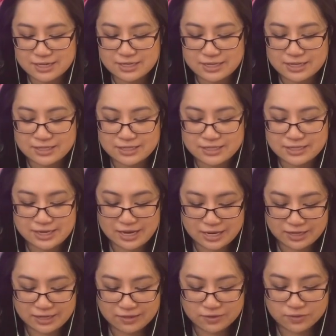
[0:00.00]
and an
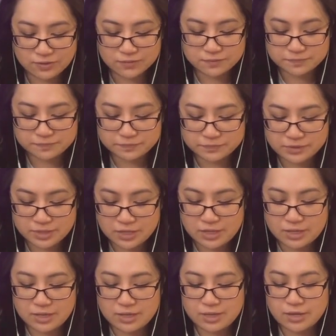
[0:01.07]
angle,
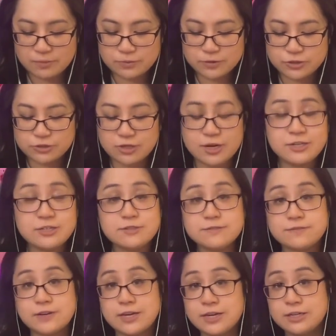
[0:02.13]
and we're trying to
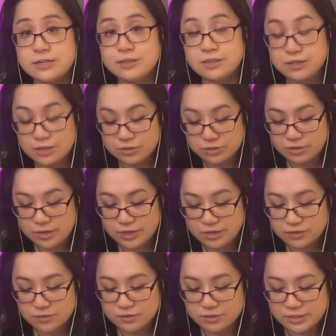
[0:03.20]
find the other
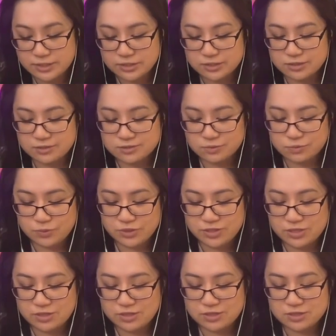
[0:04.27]
angle here within
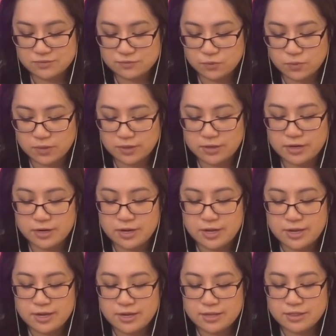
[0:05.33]
these four,
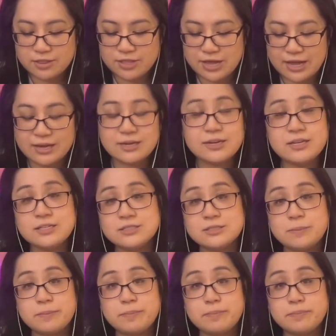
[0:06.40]
that is
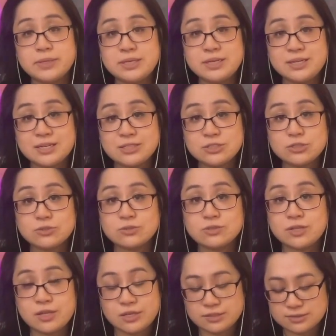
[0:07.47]
a potential
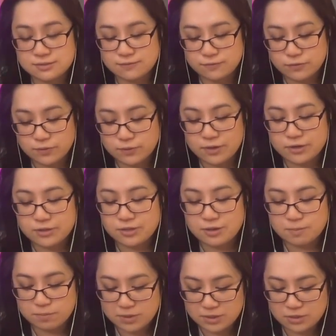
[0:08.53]
case for the
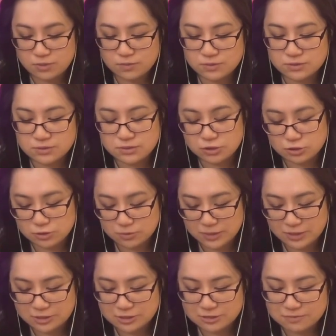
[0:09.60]
ambiguous
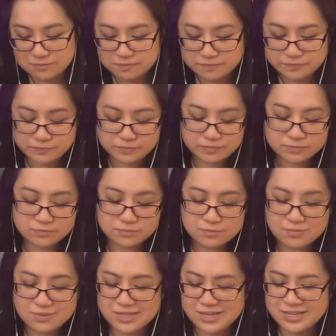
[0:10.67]
situation.
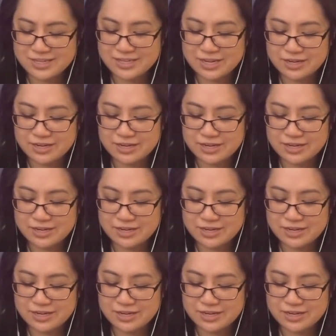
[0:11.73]
And again,